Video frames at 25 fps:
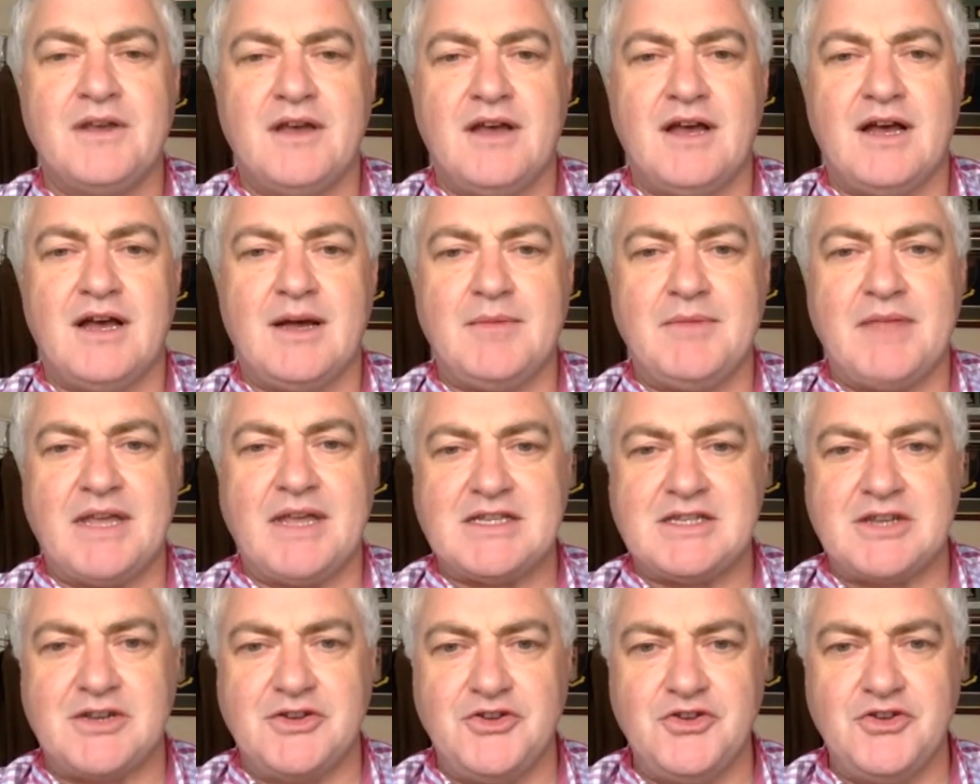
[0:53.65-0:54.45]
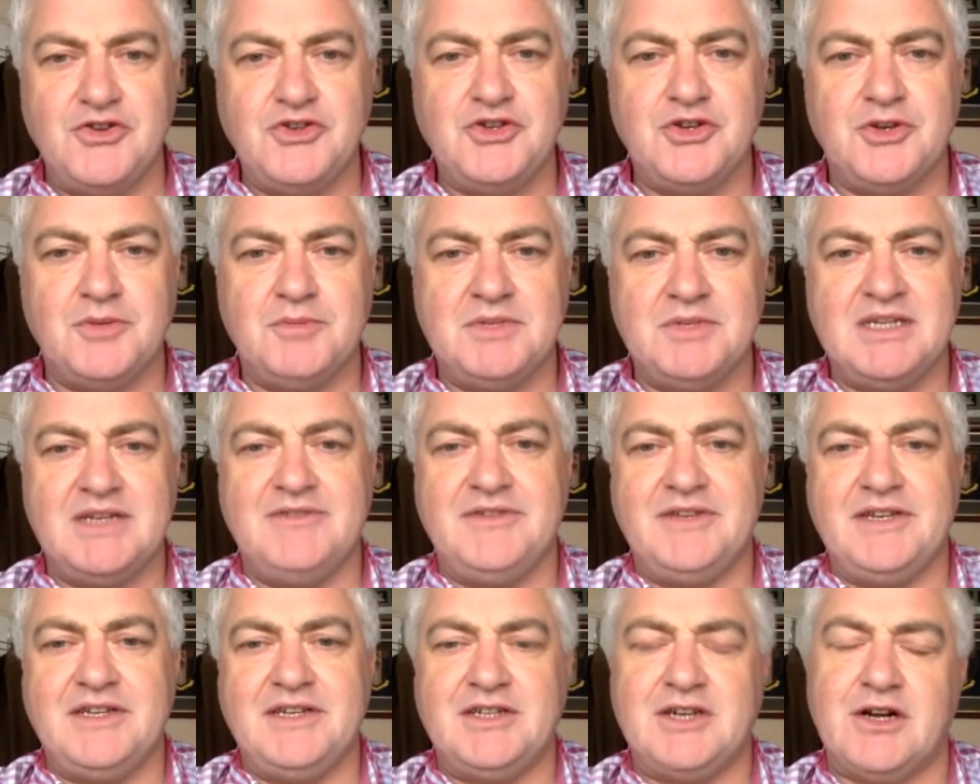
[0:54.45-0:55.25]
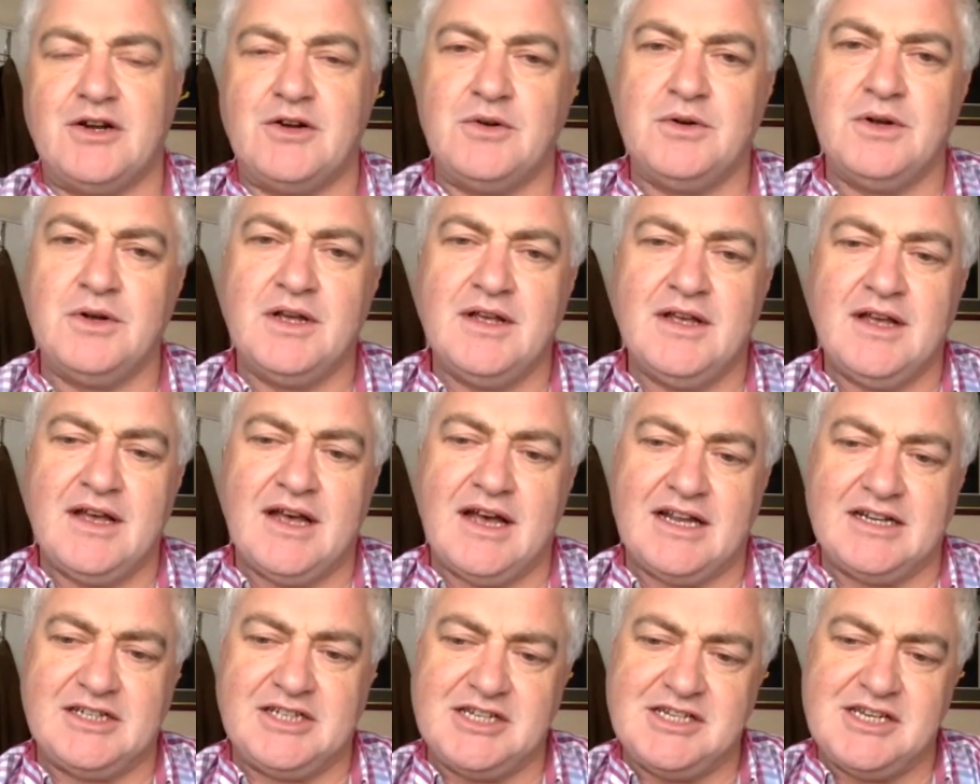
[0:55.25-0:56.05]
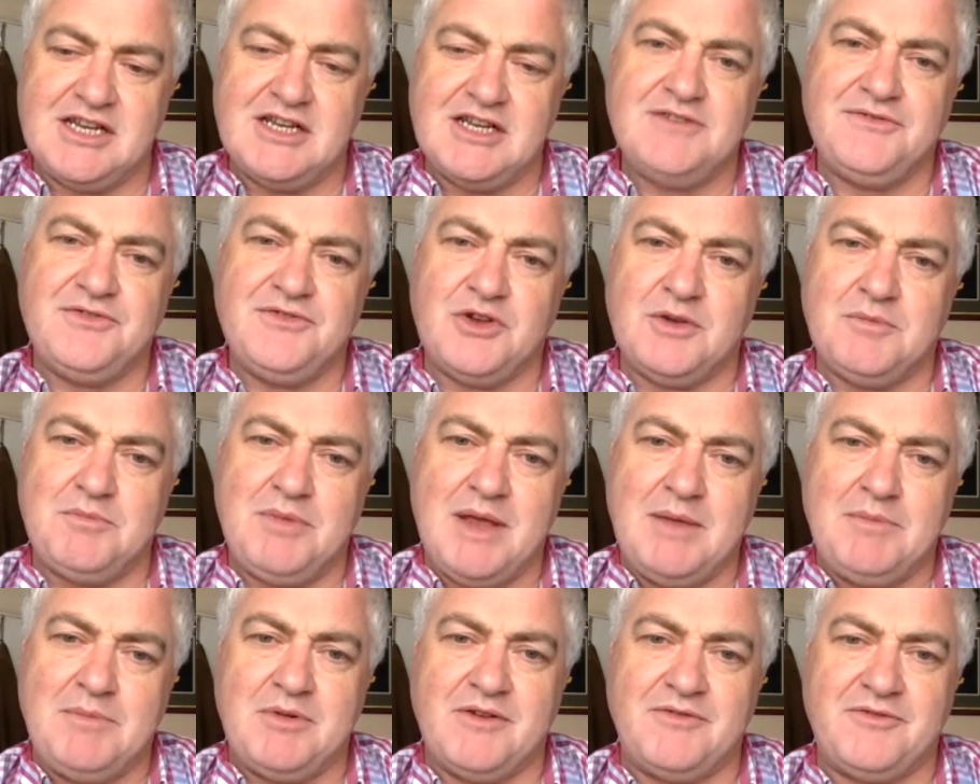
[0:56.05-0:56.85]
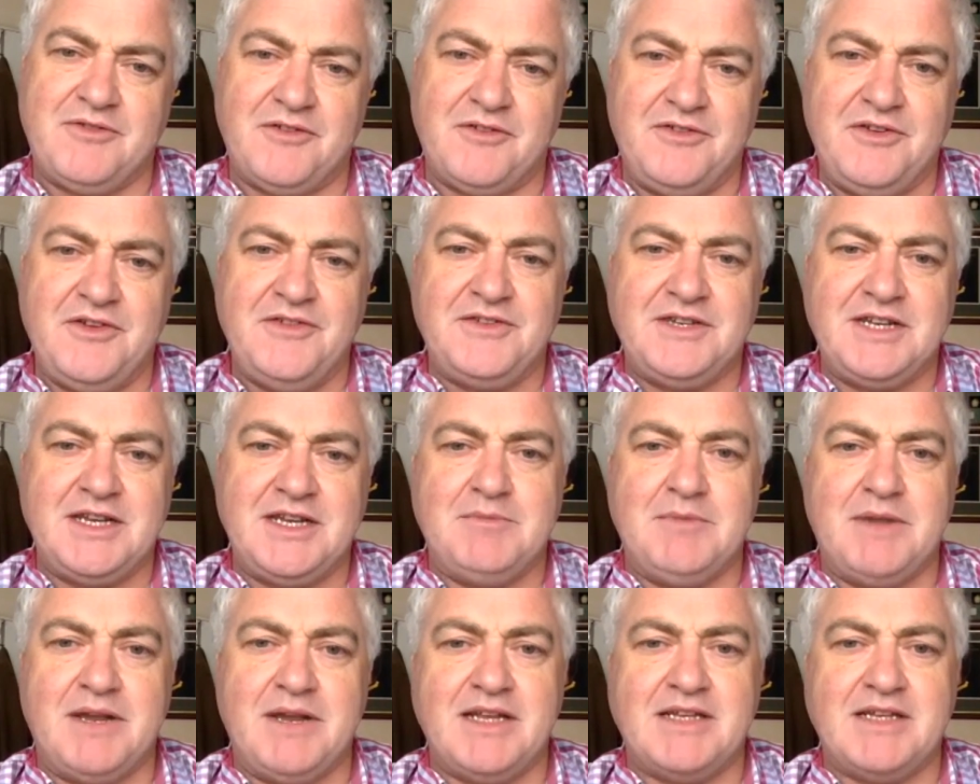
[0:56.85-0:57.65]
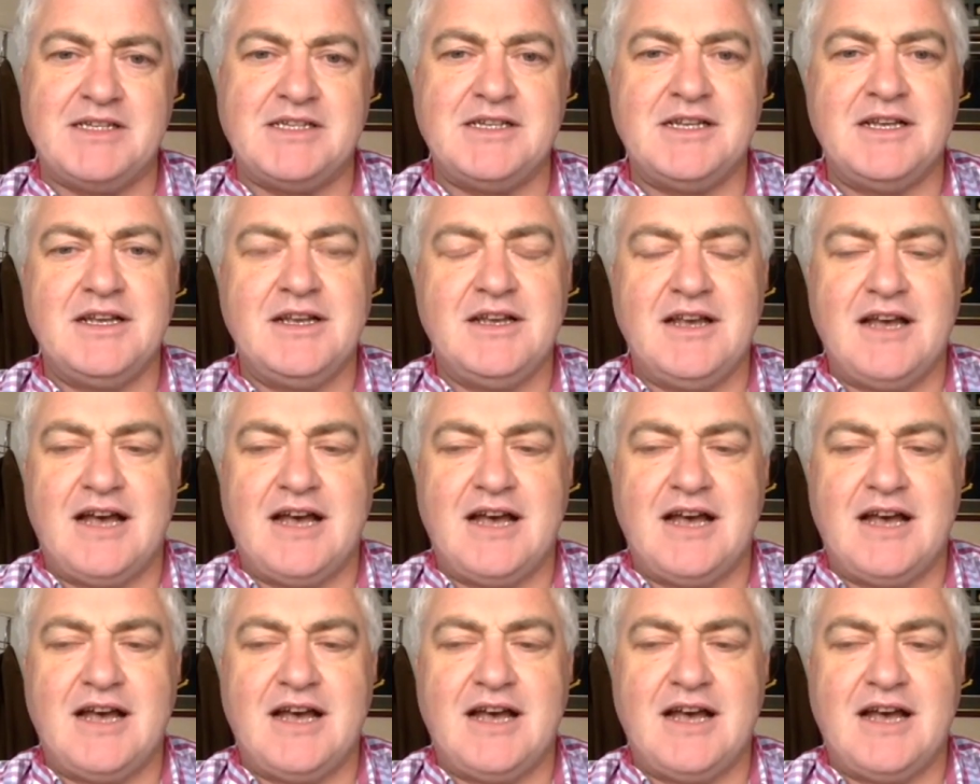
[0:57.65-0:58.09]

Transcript: That's a YouTube TV show, and she's interviewing people for 15 minutes.